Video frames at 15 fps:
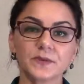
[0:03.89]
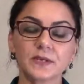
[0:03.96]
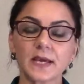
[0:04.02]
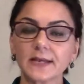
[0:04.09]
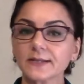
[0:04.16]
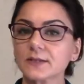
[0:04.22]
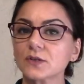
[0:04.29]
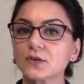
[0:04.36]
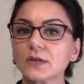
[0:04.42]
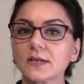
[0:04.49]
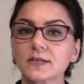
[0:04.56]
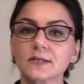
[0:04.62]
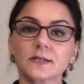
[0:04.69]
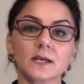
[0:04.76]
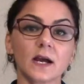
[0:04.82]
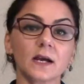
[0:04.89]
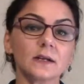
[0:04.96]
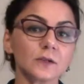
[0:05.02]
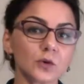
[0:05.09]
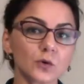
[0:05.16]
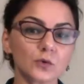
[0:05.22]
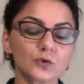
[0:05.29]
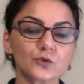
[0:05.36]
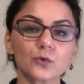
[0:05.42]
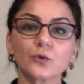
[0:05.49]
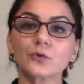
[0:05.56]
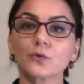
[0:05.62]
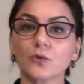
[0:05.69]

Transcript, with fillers: Cancer is the uncontrolled